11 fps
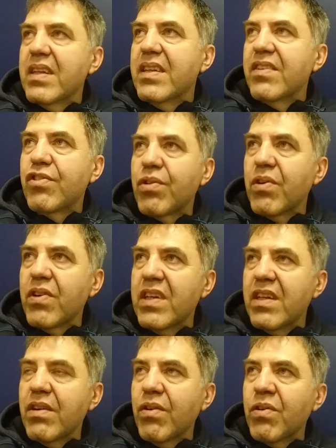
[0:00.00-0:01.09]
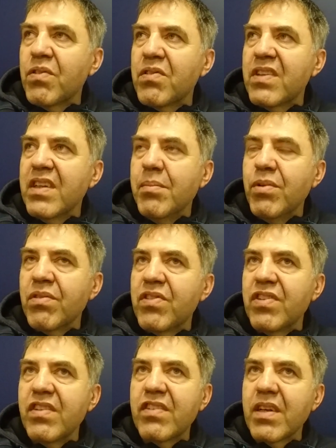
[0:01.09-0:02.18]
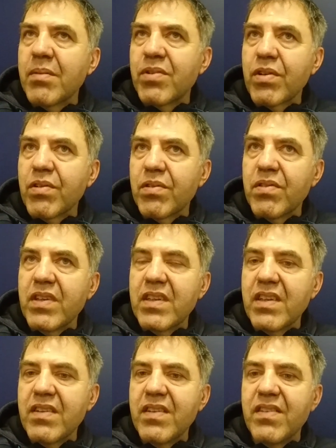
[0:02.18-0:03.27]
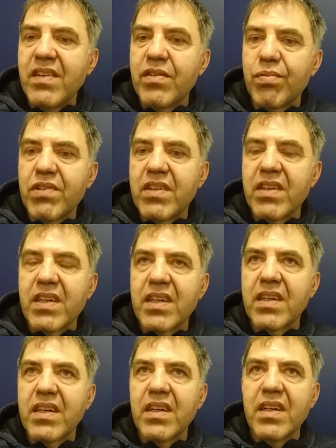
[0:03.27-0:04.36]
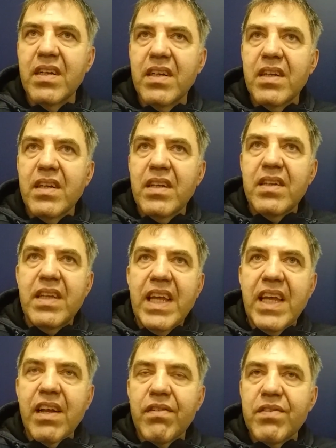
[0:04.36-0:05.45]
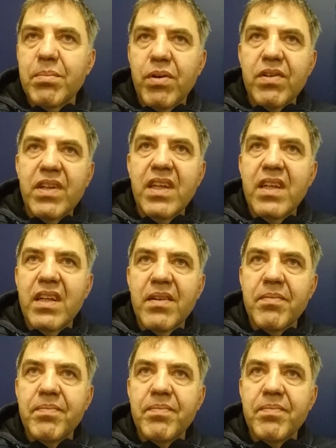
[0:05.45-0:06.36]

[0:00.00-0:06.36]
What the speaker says: destroy own immune system, so the disease would take care of the body,